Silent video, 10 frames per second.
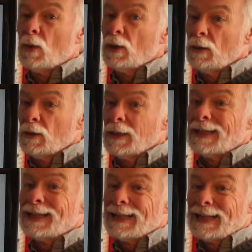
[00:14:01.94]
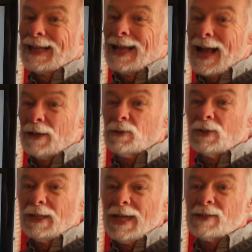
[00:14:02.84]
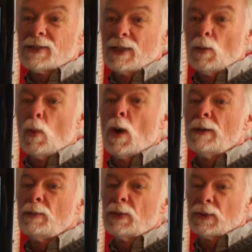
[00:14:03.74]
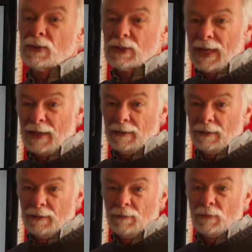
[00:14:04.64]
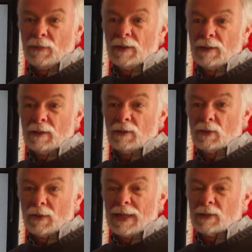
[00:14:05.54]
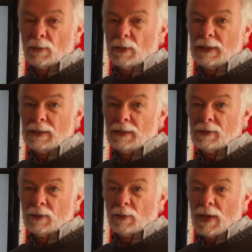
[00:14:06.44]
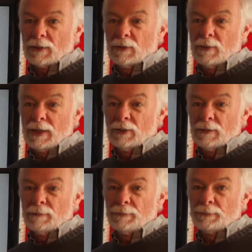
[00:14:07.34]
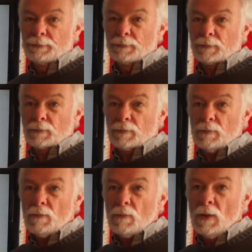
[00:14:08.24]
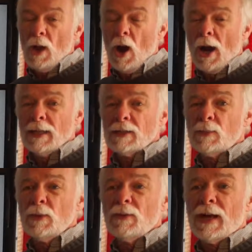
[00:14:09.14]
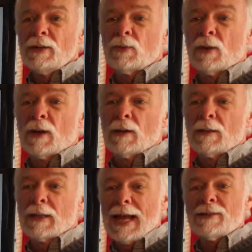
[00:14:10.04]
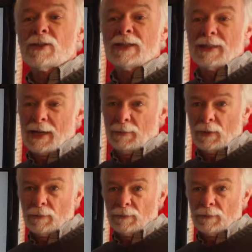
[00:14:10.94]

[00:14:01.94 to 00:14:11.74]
we're actually less than 1%. So that's a pretty decent approximation. All right, let's move on to our last example.